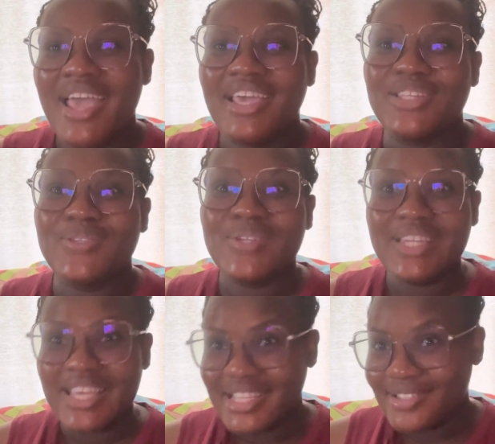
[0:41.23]
in
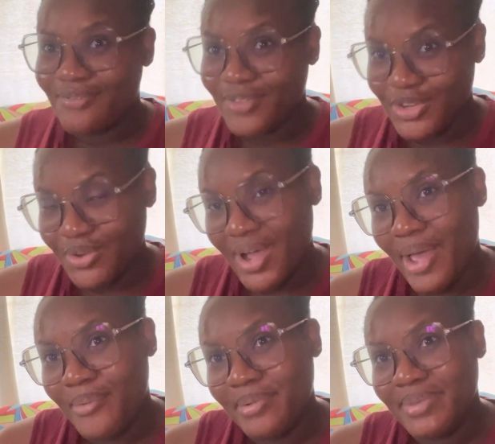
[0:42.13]
today's video I
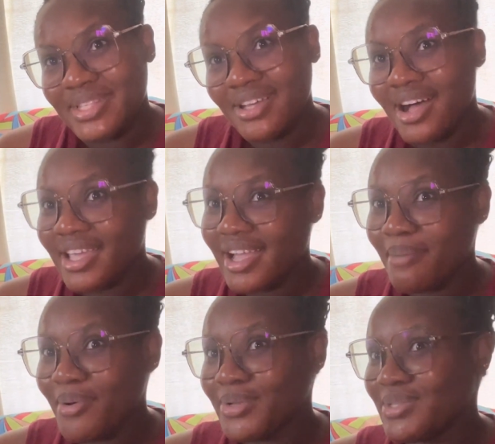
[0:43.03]
will be talking
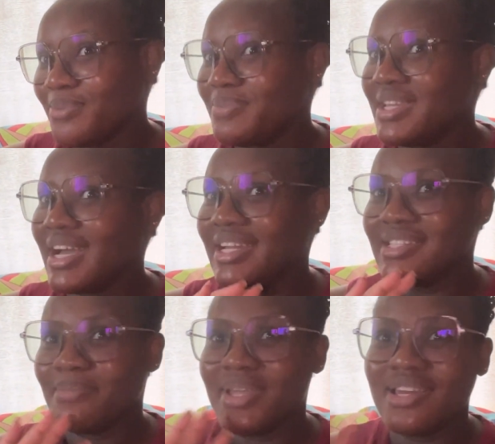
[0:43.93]
about something a
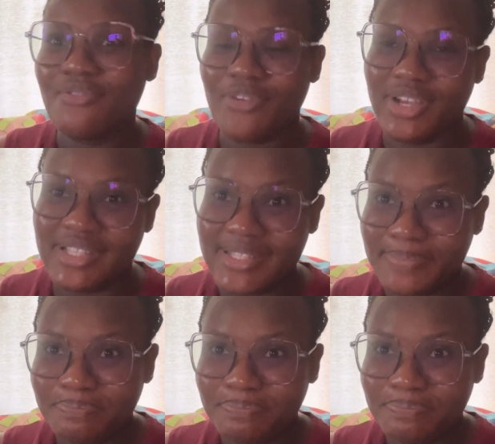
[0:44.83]
little bit different.